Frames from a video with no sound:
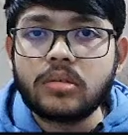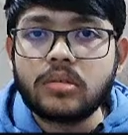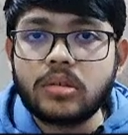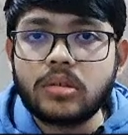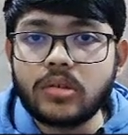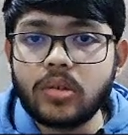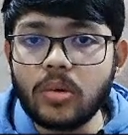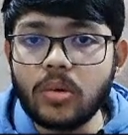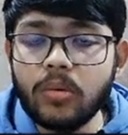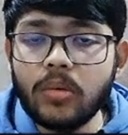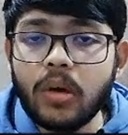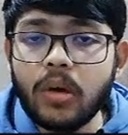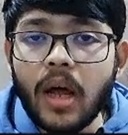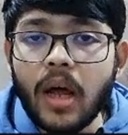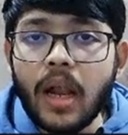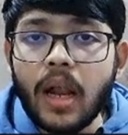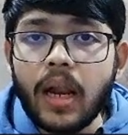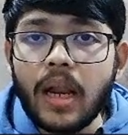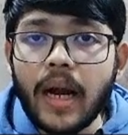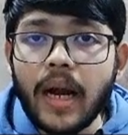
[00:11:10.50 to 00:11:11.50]
So,
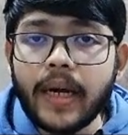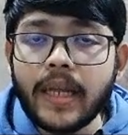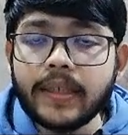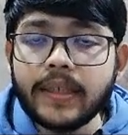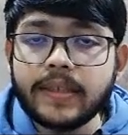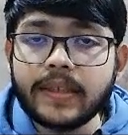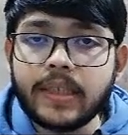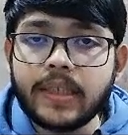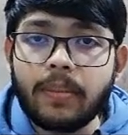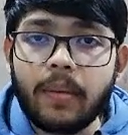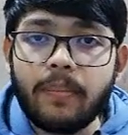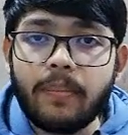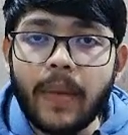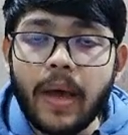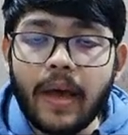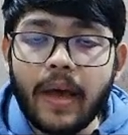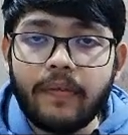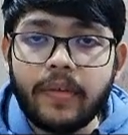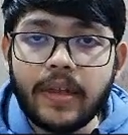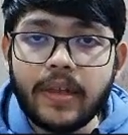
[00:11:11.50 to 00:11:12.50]
let us sum up
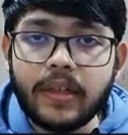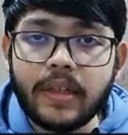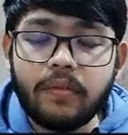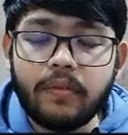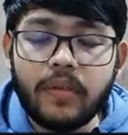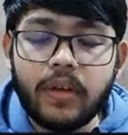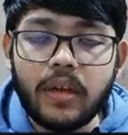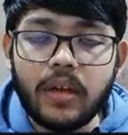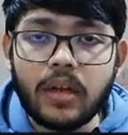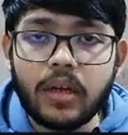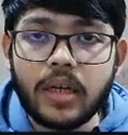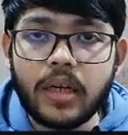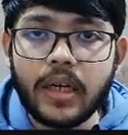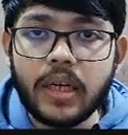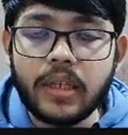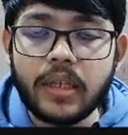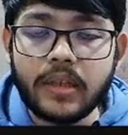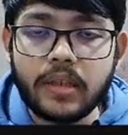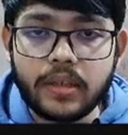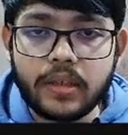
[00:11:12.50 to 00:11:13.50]
everything we learned
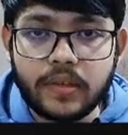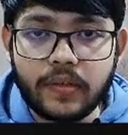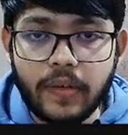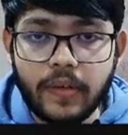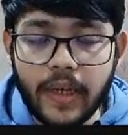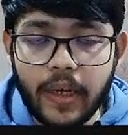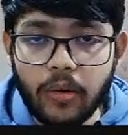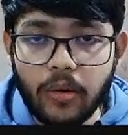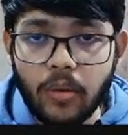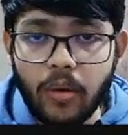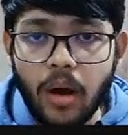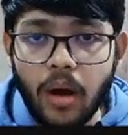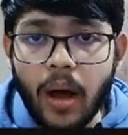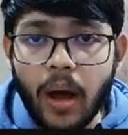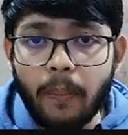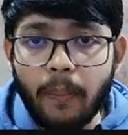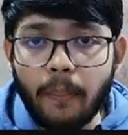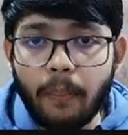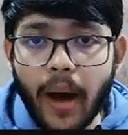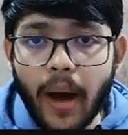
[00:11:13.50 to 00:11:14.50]
in this video
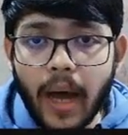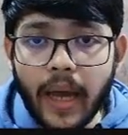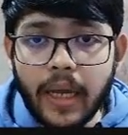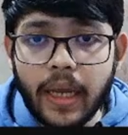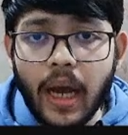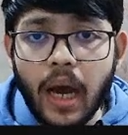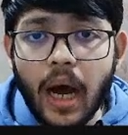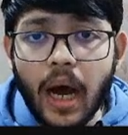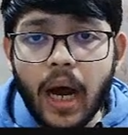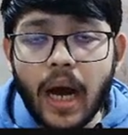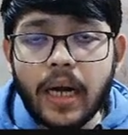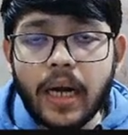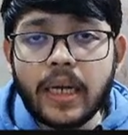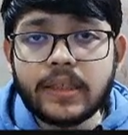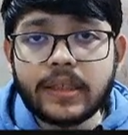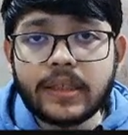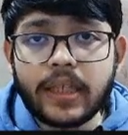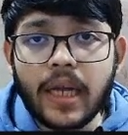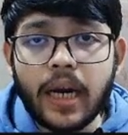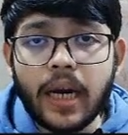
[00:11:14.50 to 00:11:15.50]
by
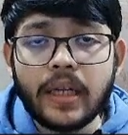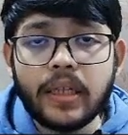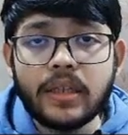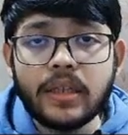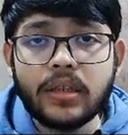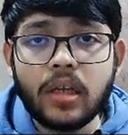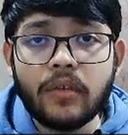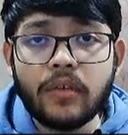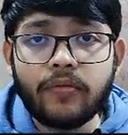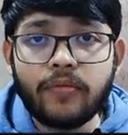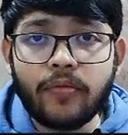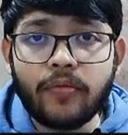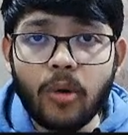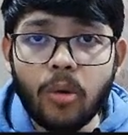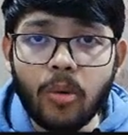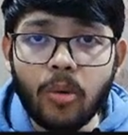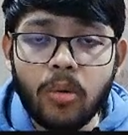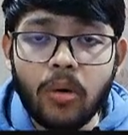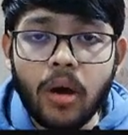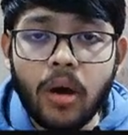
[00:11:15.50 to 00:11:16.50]
understanding the
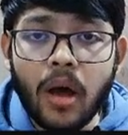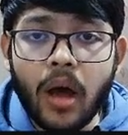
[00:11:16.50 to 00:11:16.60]
flow